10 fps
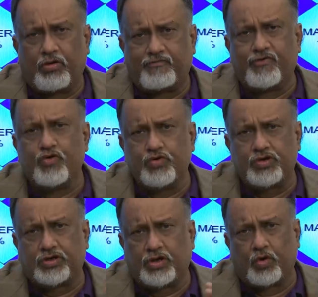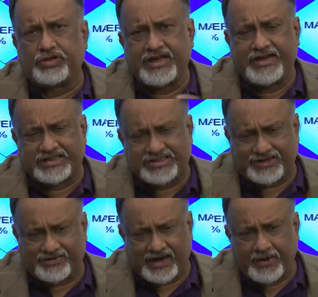food, clothing,
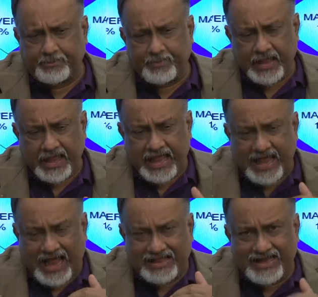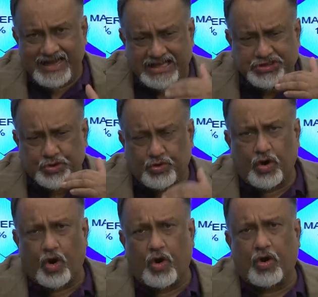etc. And then as you
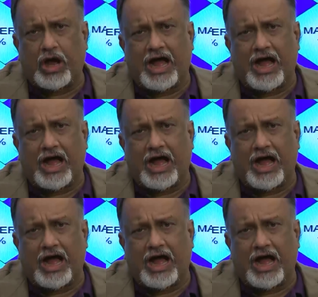go